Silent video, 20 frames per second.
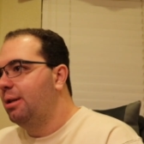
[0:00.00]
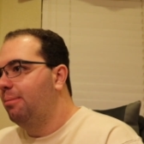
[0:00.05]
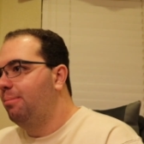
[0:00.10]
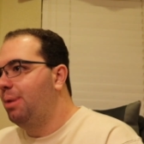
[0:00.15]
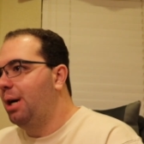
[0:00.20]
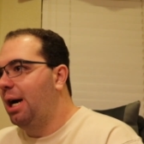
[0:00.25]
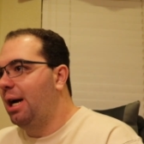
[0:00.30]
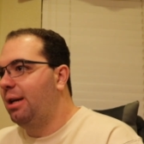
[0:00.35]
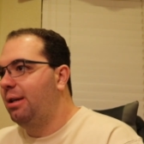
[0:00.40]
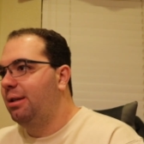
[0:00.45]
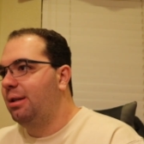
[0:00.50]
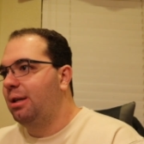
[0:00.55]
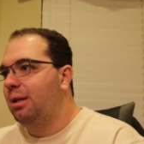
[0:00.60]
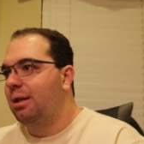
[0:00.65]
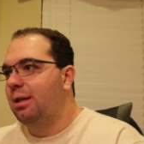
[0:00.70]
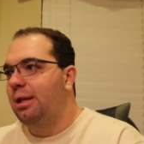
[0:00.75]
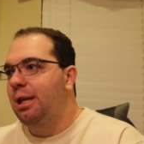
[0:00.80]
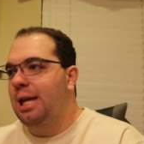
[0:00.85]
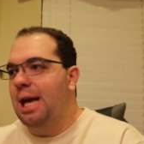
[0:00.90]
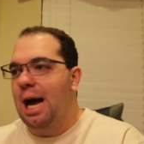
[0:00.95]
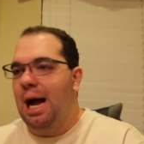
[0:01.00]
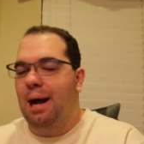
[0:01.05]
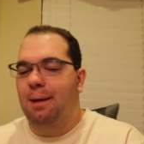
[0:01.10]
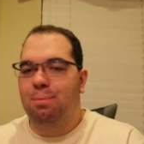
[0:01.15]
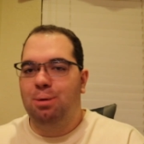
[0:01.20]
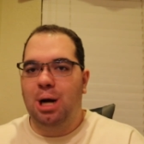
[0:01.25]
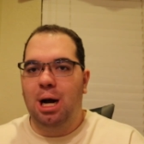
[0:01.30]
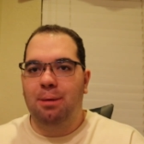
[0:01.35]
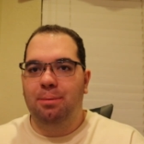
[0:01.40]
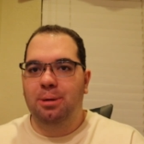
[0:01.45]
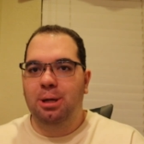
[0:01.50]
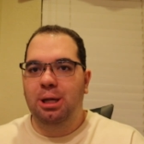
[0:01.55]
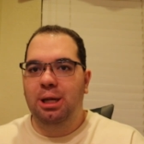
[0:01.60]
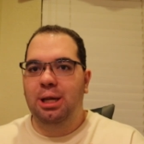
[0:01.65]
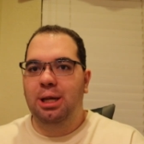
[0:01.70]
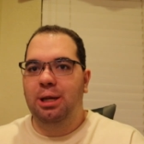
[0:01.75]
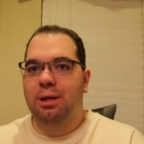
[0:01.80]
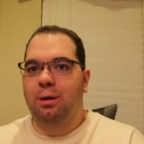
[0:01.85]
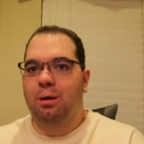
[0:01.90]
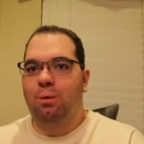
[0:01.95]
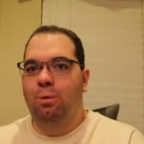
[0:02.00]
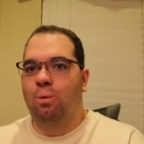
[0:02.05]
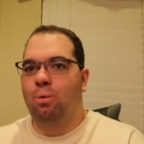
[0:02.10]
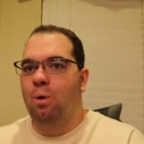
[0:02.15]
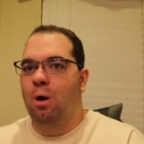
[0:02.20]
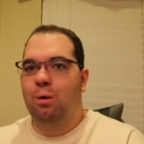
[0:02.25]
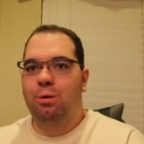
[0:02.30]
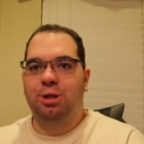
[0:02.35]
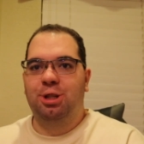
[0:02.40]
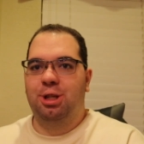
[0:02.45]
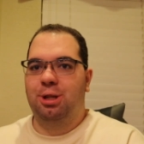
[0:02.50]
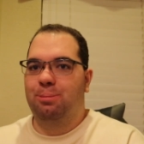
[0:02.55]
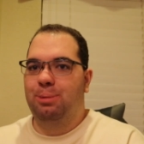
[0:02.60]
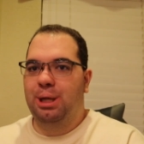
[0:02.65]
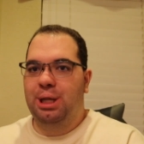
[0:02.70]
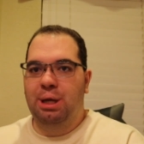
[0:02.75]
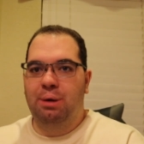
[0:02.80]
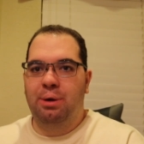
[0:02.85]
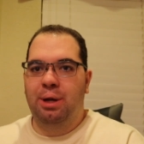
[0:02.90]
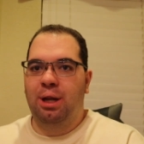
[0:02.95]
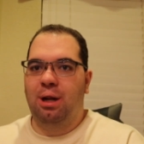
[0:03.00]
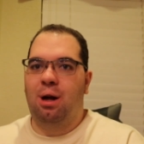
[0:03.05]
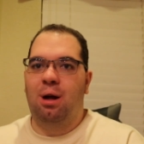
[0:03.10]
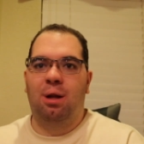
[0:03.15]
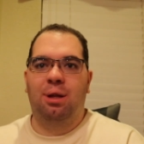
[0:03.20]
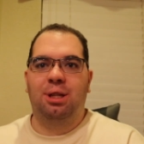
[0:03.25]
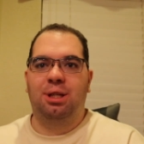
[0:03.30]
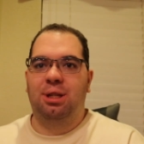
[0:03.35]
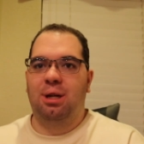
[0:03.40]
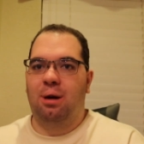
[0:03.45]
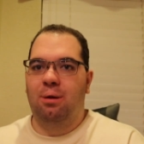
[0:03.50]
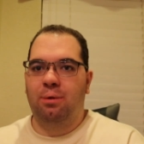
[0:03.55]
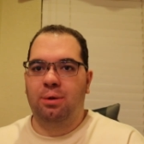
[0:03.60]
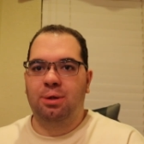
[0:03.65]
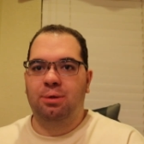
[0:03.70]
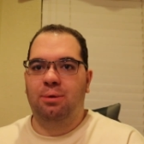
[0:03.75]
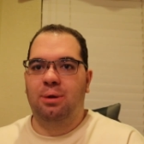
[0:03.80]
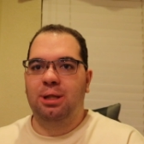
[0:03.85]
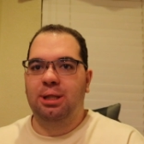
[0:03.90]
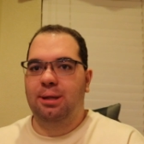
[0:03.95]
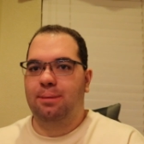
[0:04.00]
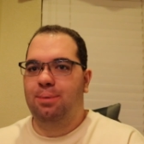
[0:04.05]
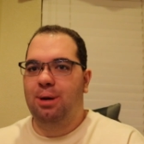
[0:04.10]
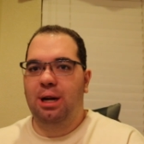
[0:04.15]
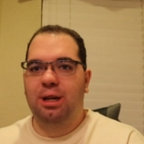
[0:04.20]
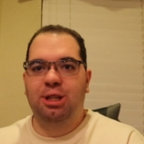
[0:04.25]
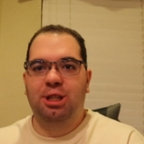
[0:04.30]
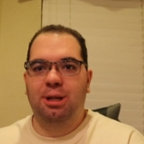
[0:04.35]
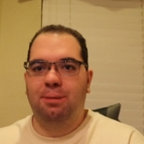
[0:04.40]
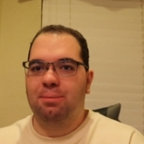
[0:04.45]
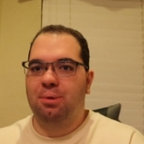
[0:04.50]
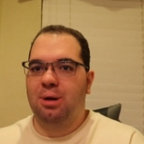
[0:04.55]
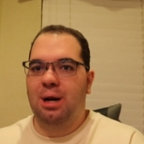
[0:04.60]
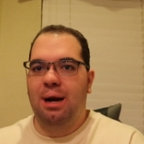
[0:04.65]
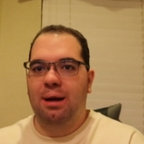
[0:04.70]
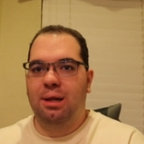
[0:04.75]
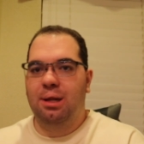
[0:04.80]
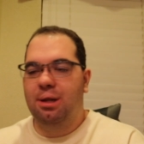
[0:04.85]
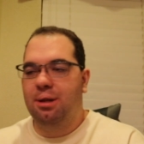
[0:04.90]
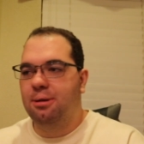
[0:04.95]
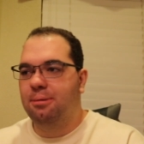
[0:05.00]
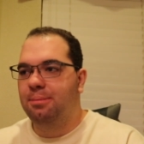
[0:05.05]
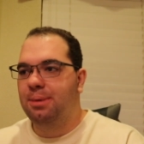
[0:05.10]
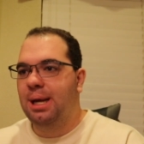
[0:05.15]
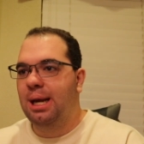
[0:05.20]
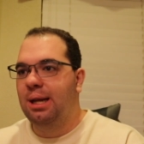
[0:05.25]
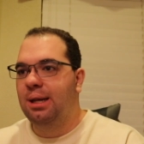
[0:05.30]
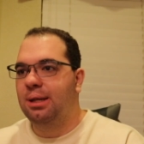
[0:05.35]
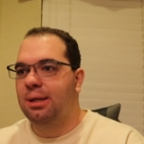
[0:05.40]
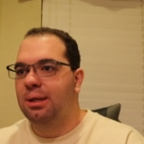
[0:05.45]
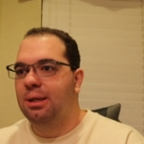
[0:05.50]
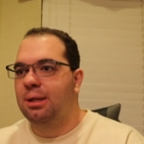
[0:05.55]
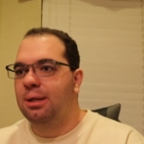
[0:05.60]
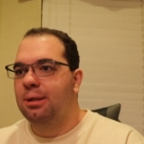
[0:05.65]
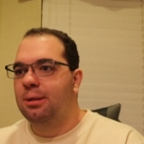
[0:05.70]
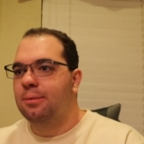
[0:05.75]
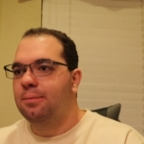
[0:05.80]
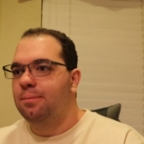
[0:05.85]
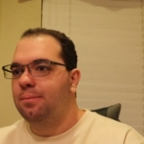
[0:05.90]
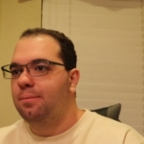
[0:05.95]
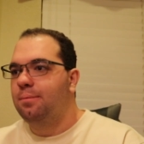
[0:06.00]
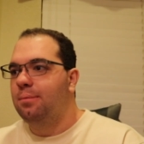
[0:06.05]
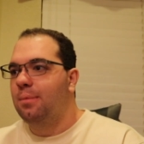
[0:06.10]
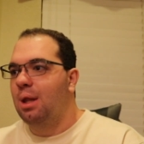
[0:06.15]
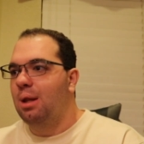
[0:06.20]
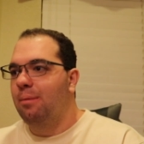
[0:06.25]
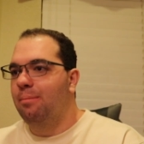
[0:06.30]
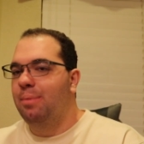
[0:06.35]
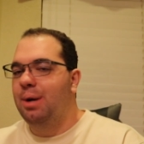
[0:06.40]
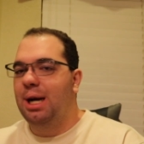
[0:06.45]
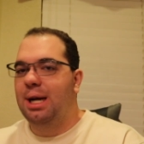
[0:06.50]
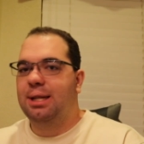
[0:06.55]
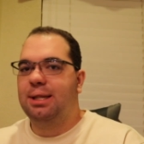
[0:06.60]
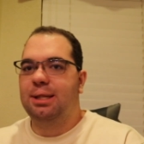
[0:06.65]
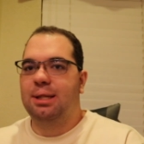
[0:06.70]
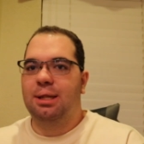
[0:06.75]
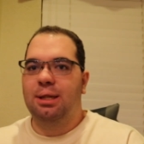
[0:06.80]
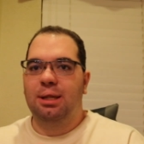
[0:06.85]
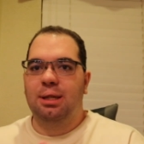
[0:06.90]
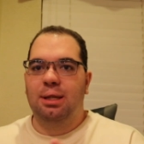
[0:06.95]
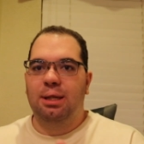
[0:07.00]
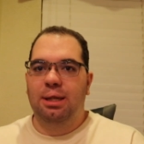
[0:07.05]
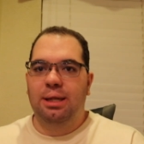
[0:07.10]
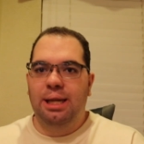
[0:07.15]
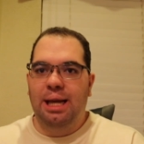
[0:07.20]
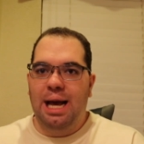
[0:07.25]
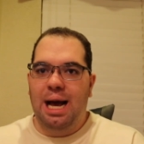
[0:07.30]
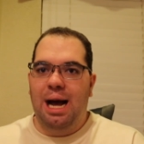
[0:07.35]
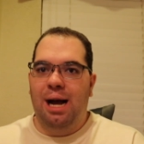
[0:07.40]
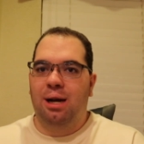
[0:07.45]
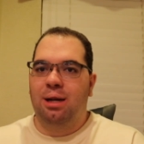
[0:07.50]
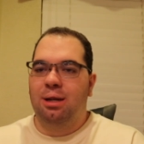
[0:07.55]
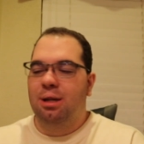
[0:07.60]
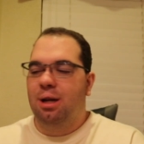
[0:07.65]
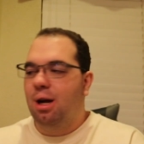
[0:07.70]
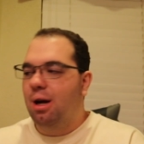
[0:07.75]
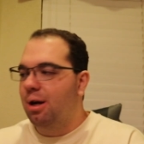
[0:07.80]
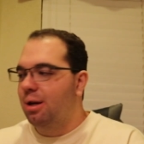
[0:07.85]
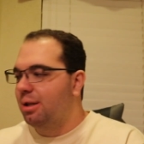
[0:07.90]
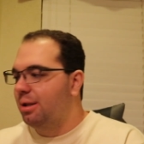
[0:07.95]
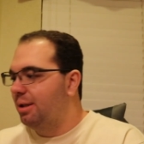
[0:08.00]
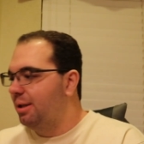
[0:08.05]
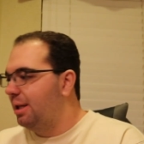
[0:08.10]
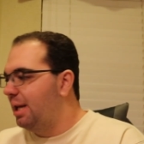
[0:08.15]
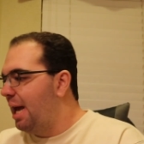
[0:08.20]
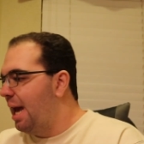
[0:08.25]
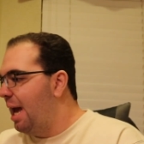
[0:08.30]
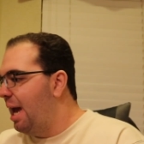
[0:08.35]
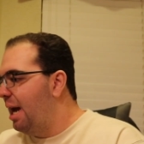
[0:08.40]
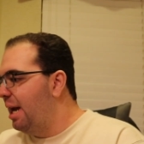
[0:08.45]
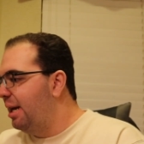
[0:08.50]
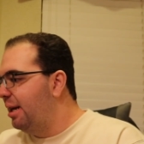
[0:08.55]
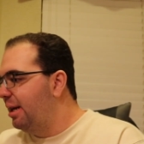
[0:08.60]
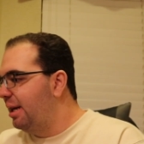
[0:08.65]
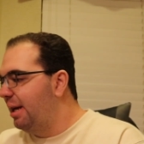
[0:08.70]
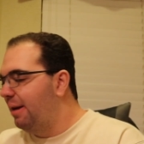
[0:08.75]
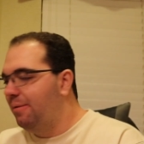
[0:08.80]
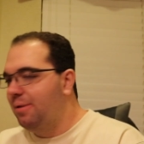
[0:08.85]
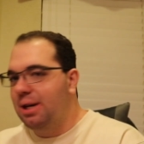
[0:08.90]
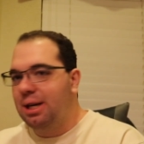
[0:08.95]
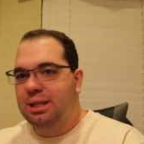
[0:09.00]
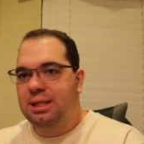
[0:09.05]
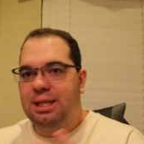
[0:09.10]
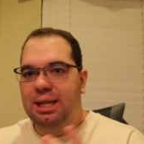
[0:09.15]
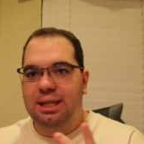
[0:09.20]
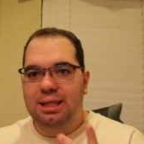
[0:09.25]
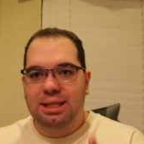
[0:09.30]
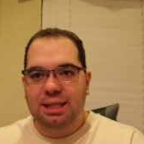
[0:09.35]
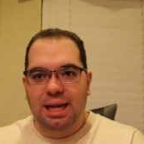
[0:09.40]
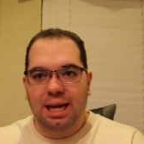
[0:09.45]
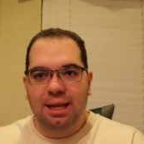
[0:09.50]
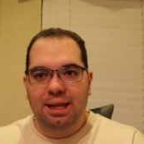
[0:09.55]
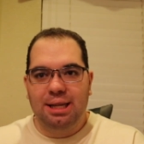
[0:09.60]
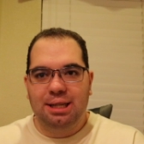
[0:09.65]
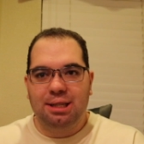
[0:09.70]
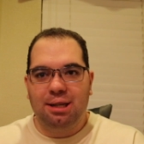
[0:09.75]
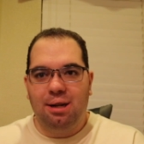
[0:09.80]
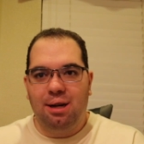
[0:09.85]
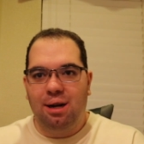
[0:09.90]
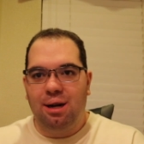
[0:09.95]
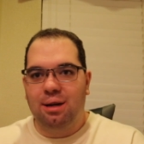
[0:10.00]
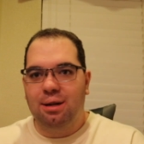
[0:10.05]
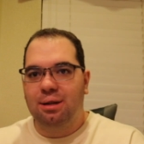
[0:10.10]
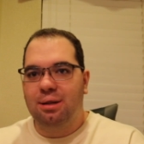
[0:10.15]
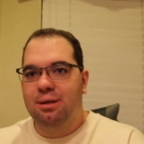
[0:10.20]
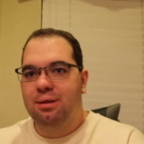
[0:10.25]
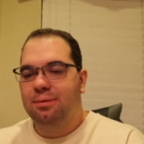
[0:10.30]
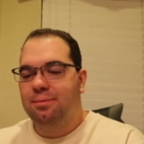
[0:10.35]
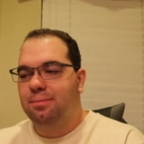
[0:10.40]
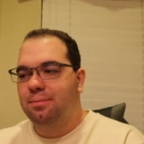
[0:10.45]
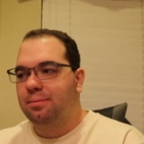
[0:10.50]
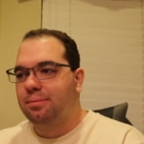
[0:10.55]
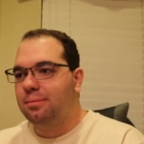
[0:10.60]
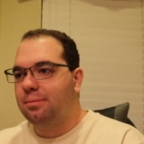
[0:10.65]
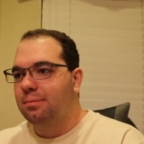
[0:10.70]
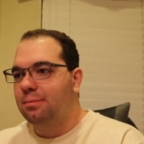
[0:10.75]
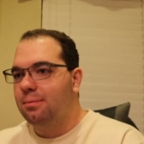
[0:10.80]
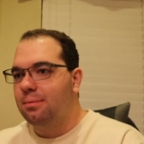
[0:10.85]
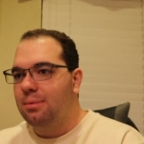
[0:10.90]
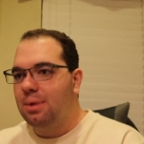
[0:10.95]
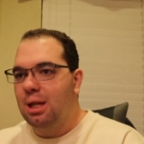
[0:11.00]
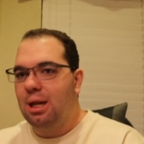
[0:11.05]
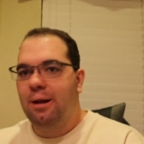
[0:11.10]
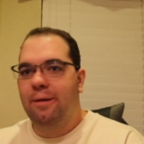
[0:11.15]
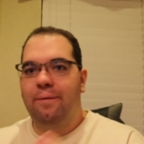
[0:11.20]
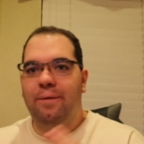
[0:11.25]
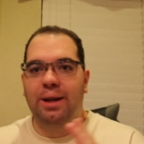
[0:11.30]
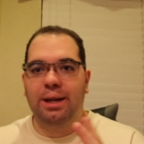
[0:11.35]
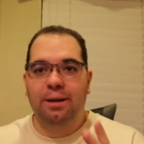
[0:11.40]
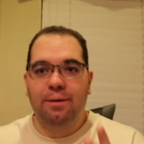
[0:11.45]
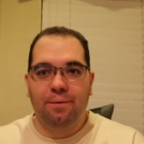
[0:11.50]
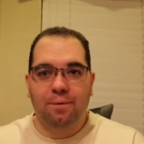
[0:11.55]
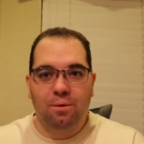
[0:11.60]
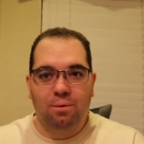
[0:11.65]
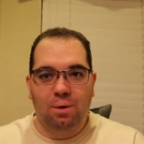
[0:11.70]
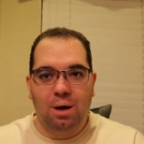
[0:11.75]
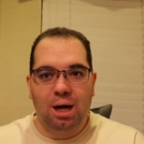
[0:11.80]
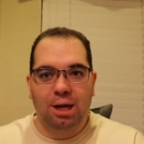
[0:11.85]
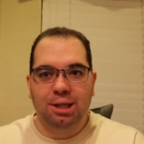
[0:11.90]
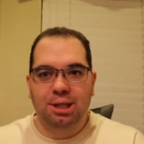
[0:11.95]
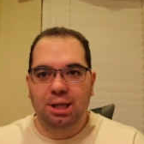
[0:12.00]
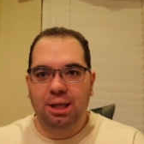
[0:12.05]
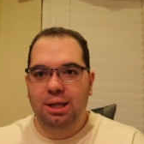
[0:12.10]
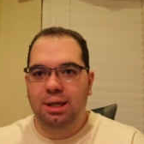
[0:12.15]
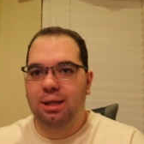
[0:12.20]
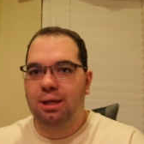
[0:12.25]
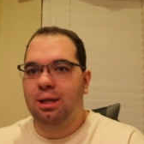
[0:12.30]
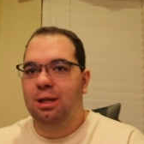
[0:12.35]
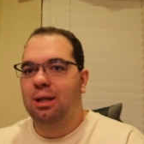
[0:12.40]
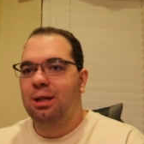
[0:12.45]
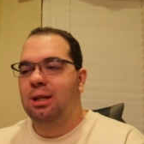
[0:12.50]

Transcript: But, yeah, I probably won't just be doing all the Star Wars ones. I'll probably jump around a little bit. But, yeah. And if you guys did stay this long, thank you for watching.